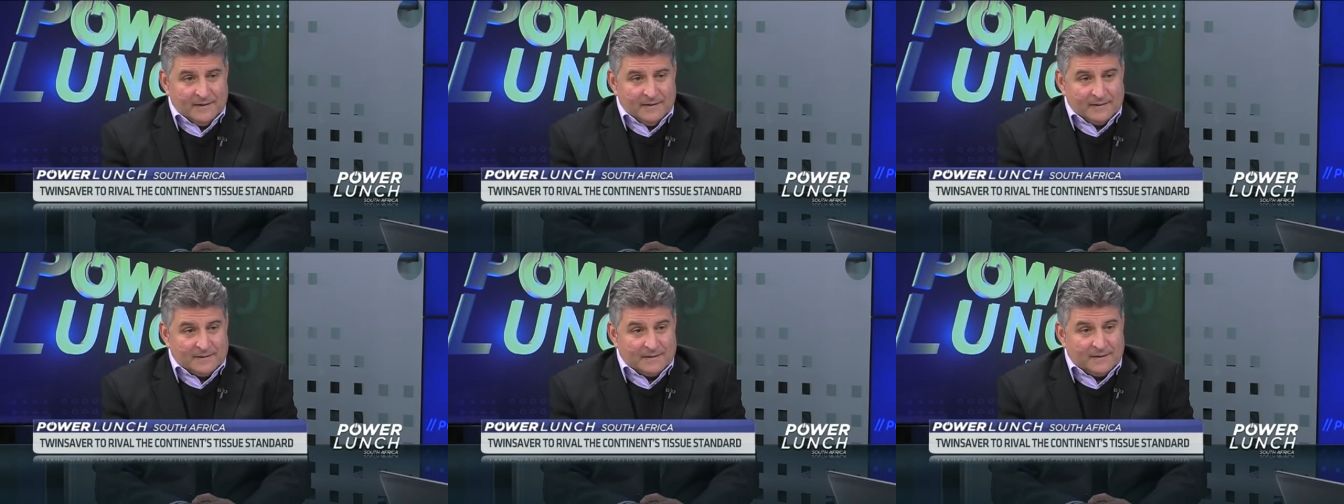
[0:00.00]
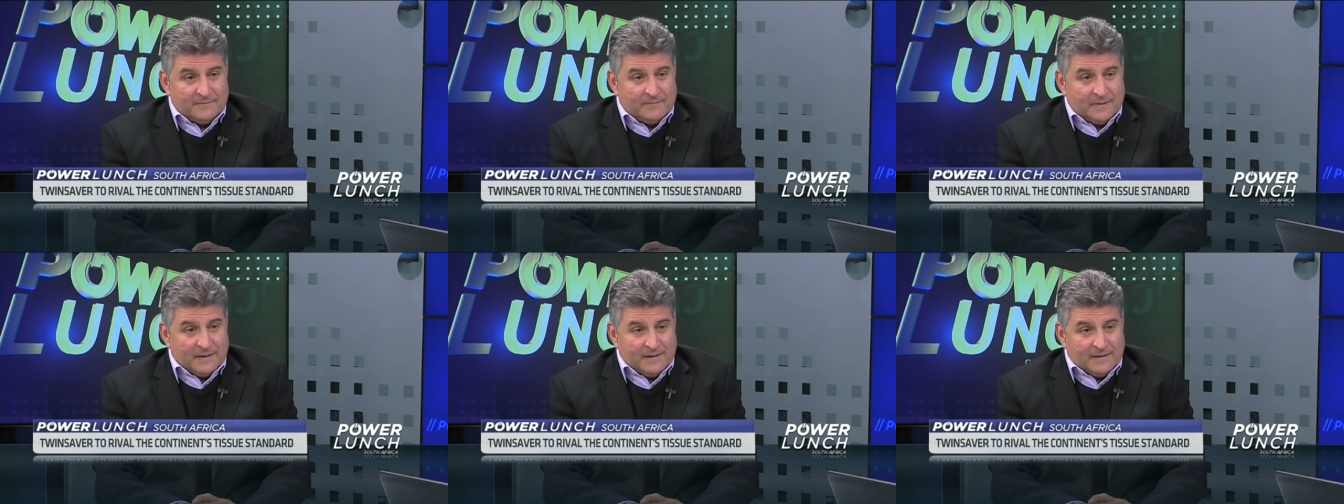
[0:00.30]
it's
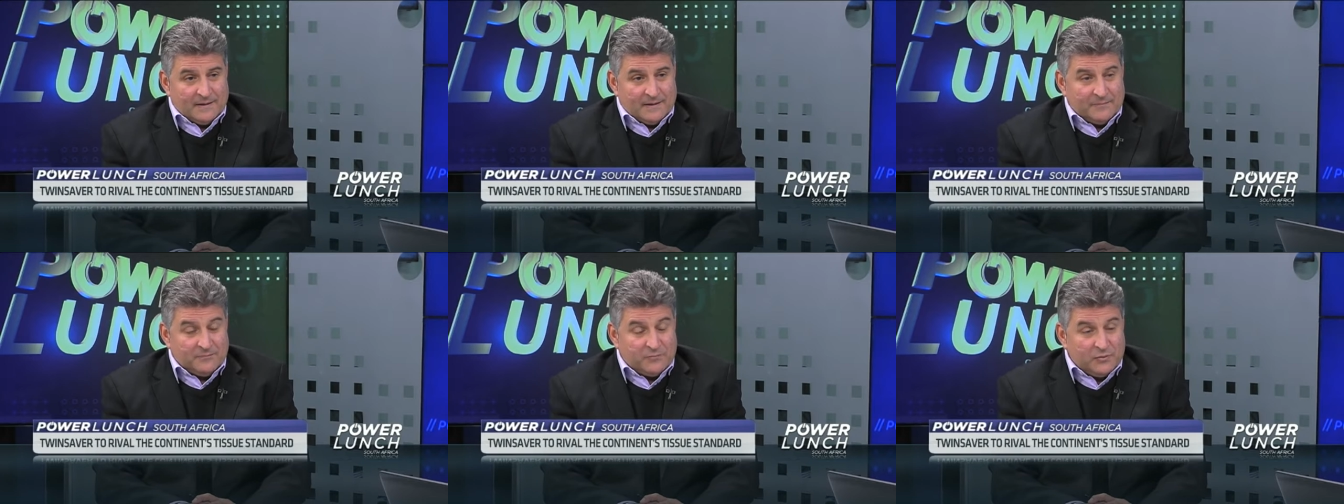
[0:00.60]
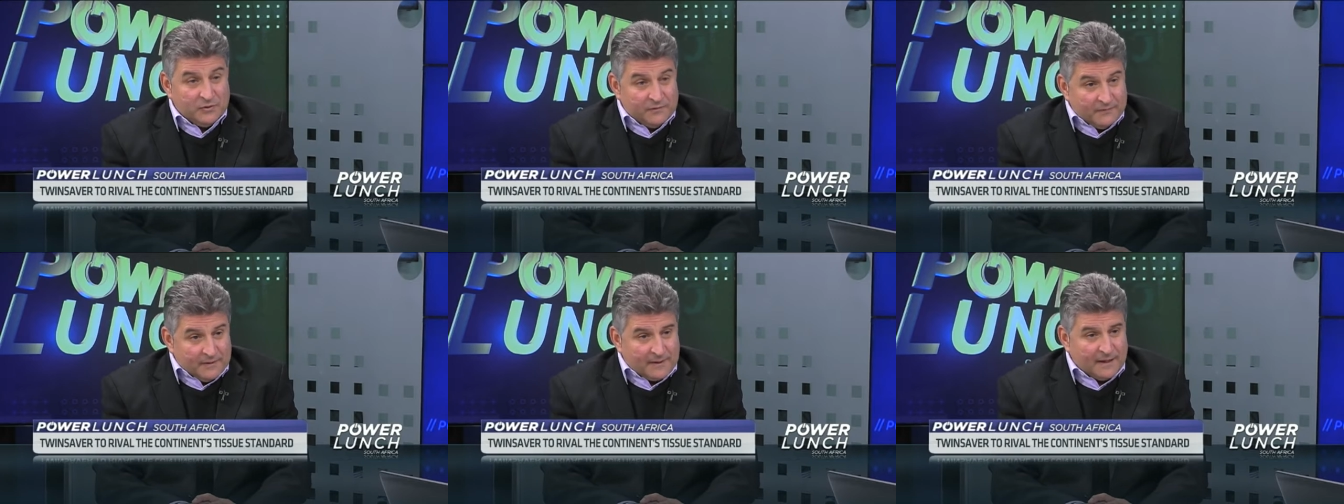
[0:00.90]
about
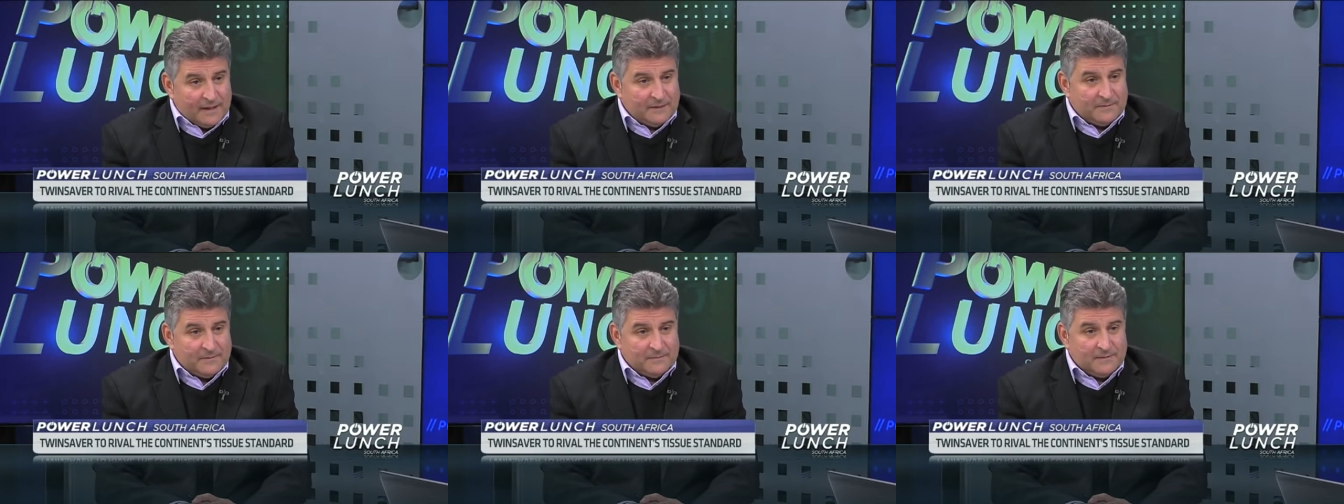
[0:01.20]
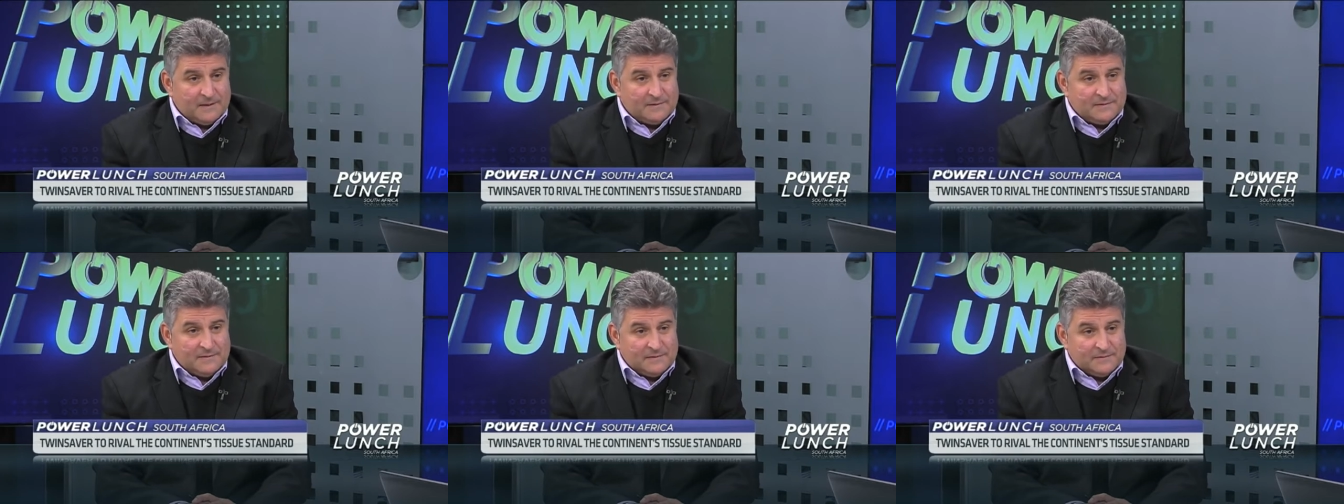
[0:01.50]
improving
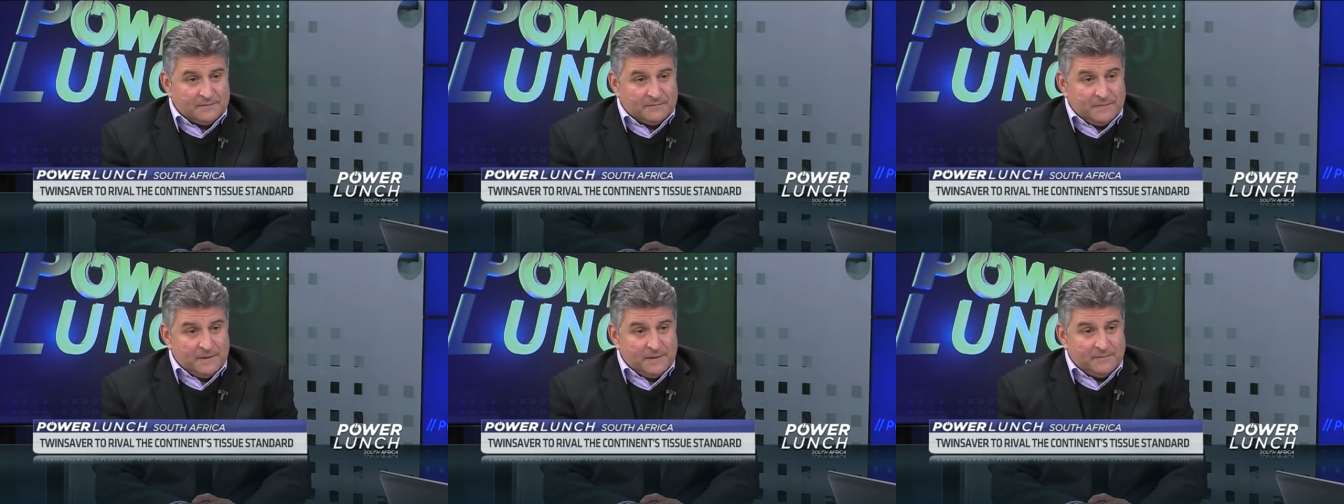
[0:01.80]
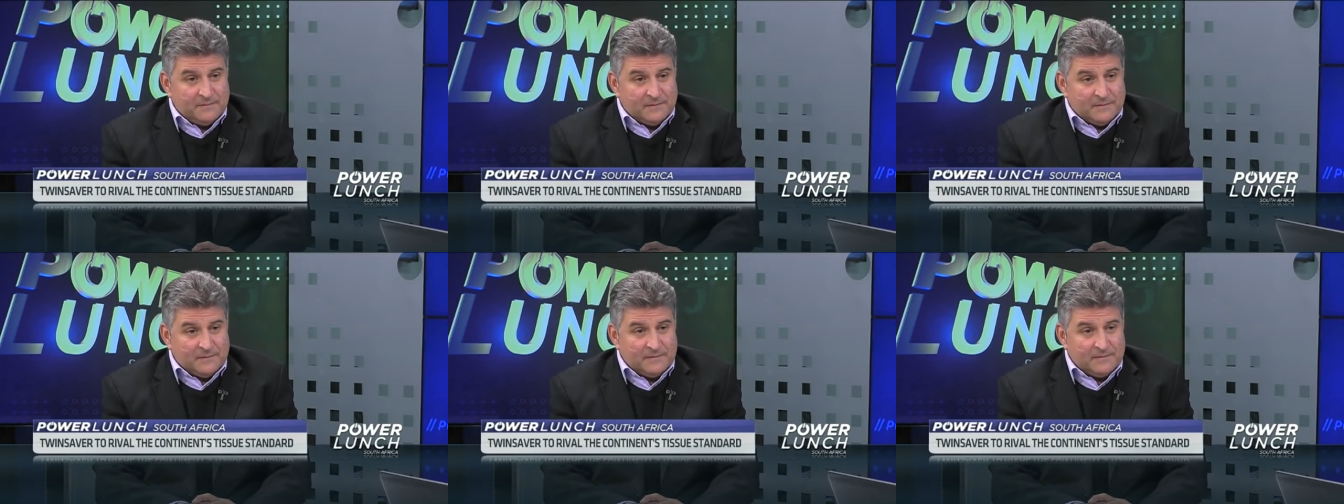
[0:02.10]
capabilities of
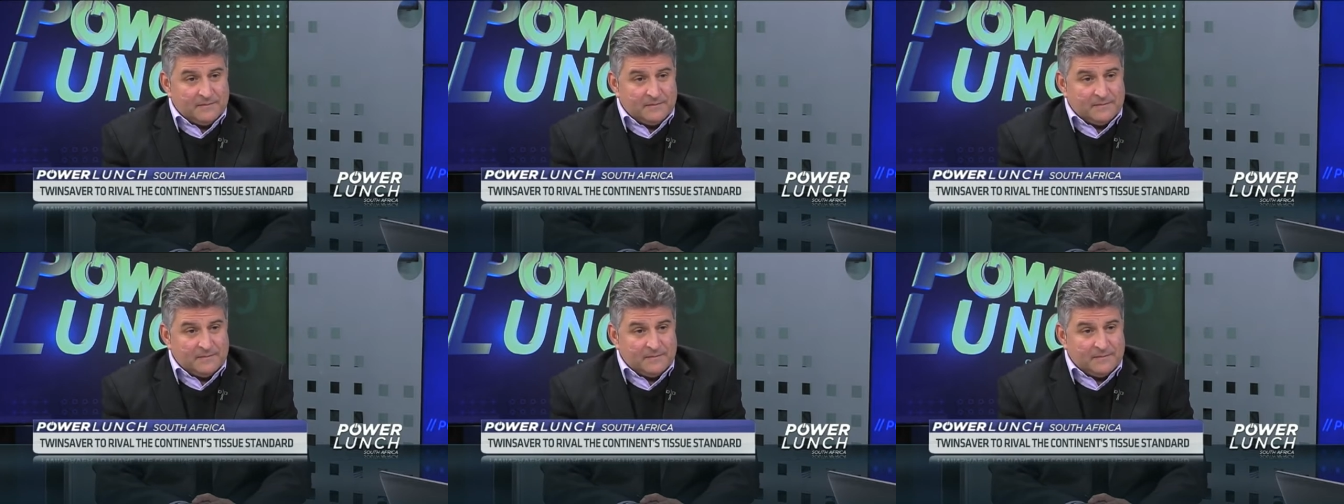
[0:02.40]
people,